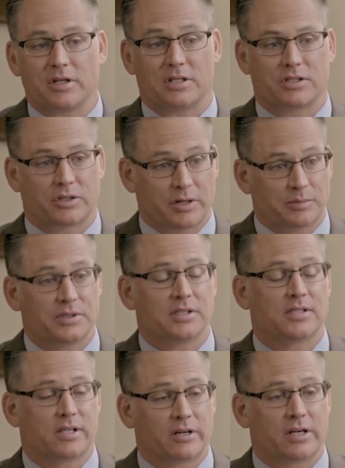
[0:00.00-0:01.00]
the
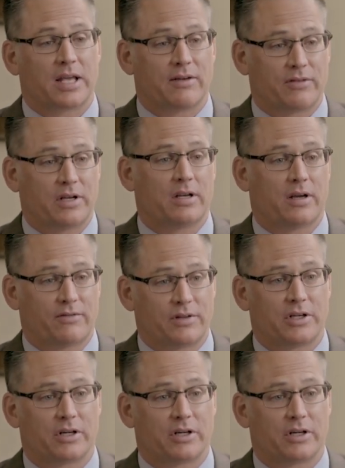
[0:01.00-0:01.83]
descriptions that are given of